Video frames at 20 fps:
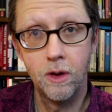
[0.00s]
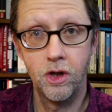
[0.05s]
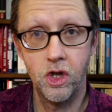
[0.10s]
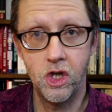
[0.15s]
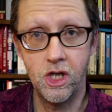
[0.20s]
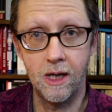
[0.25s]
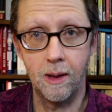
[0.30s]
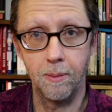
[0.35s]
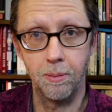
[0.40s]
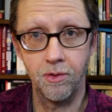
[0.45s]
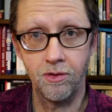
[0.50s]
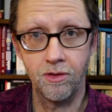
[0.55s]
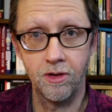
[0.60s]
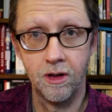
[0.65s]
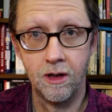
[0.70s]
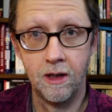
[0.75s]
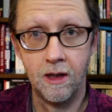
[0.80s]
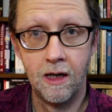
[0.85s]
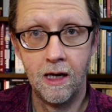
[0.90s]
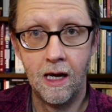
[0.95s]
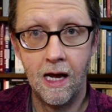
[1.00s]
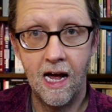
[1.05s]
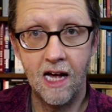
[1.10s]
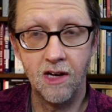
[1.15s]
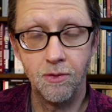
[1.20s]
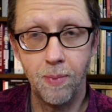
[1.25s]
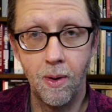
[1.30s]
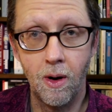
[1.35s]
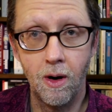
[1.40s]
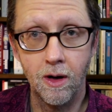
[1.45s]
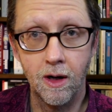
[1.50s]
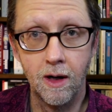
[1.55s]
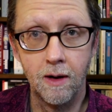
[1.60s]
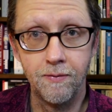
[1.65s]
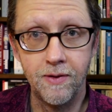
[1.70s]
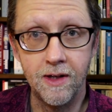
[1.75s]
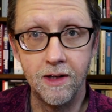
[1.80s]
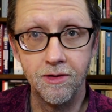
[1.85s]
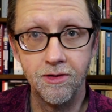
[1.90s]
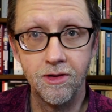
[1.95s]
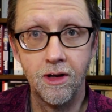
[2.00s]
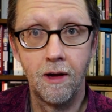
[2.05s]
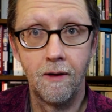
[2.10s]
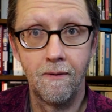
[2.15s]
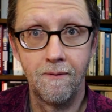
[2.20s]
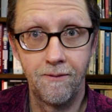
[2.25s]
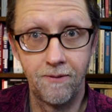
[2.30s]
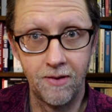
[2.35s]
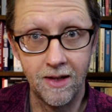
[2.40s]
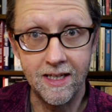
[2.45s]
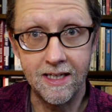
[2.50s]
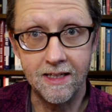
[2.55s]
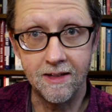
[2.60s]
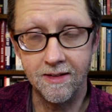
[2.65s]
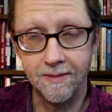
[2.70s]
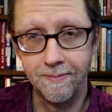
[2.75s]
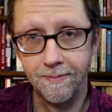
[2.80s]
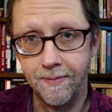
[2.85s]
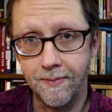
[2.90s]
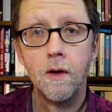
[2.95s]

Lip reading: ships as part of this fleet.